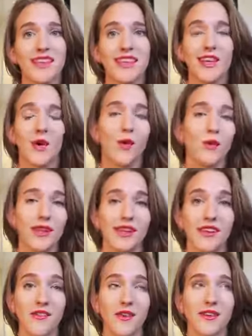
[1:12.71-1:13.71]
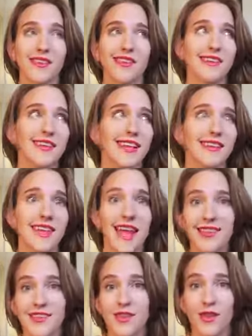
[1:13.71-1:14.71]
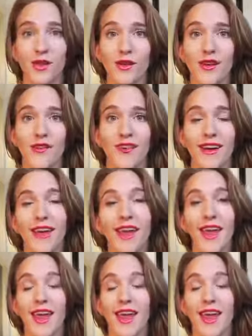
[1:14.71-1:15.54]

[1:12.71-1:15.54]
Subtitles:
The only difference is they taste a little different.